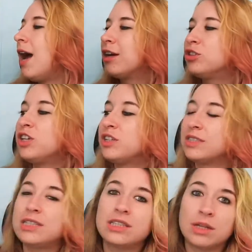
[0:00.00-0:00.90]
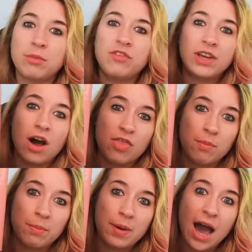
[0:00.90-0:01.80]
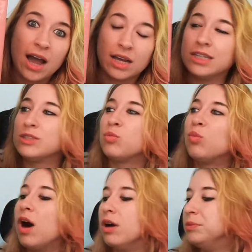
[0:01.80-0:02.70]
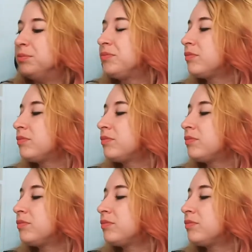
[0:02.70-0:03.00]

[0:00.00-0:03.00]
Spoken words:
Actually, you can see some of it on the back as well.